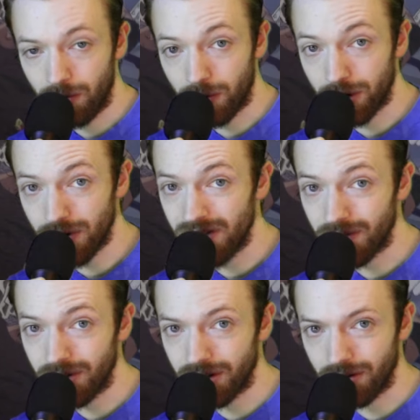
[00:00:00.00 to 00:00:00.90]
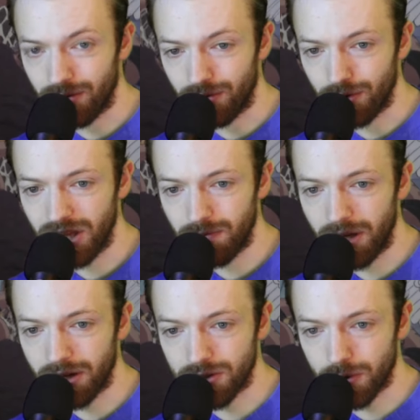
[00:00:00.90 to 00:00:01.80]
Where a great villain can really
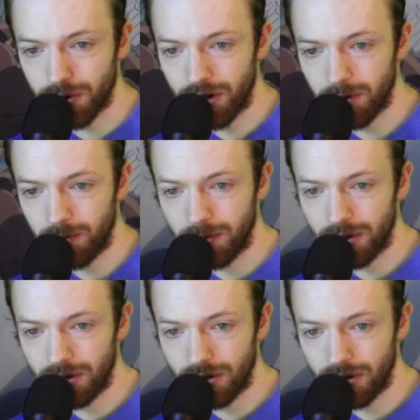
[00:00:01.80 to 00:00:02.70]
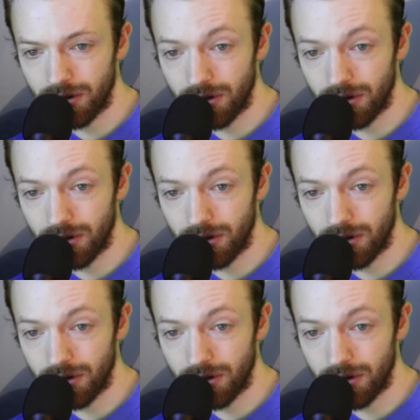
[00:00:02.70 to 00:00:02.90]
make a story arc, but the